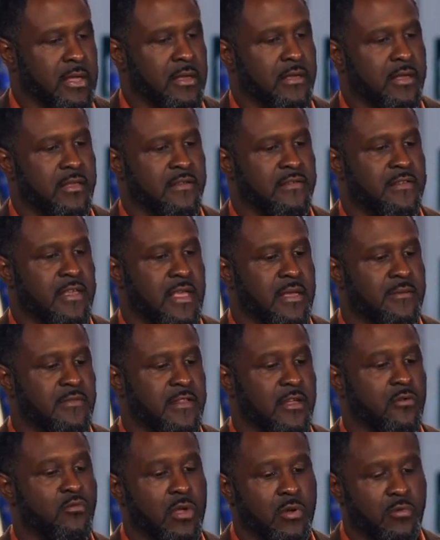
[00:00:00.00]
it seems
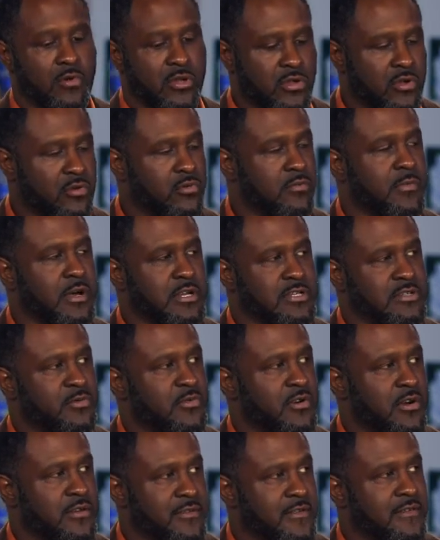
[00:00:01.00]
that we would do much
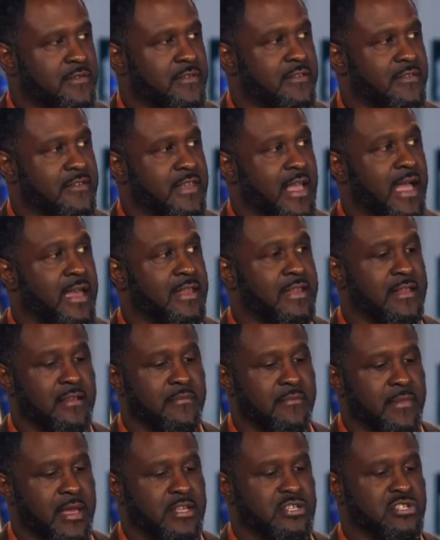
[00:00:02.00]
more as a society to
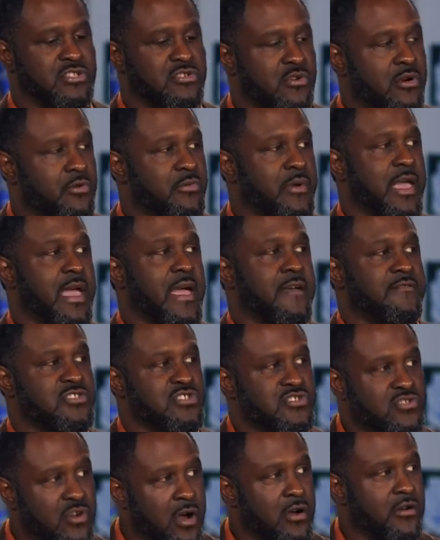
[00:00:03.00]
make sure we have
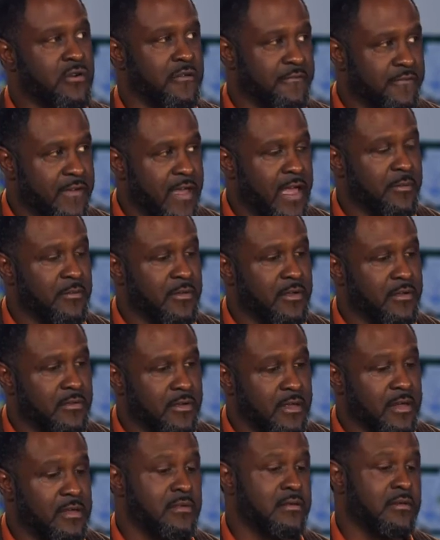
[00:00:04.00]
stronger families.
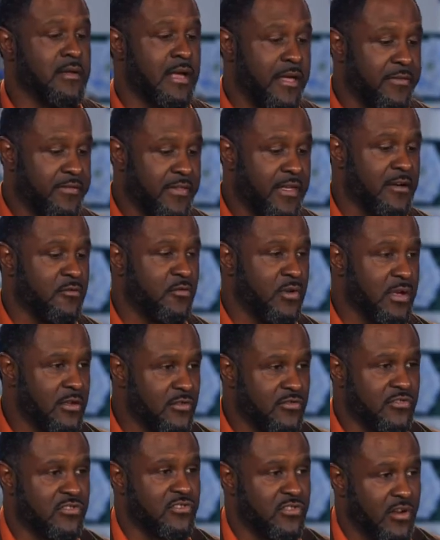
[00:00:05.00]
And I think we
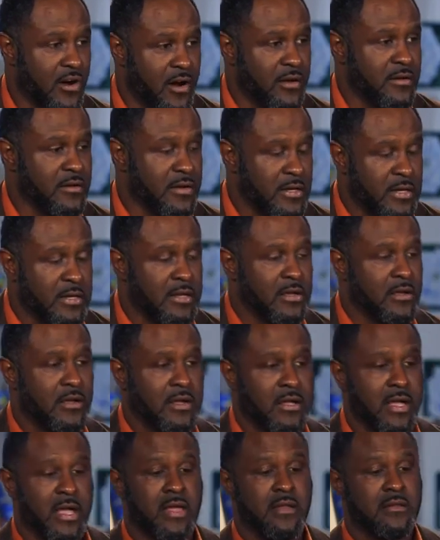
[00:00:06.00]
could start
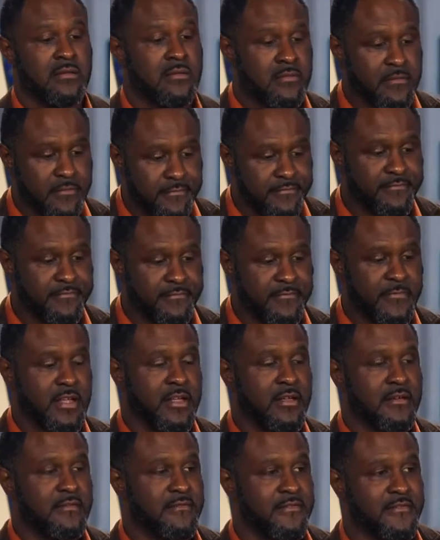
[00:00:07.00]
in,
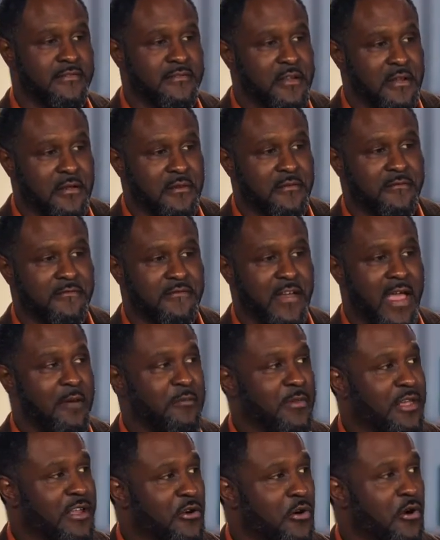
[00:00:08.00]

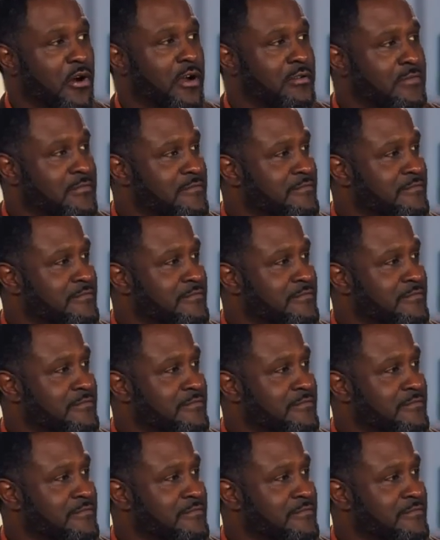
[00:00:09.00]
family court.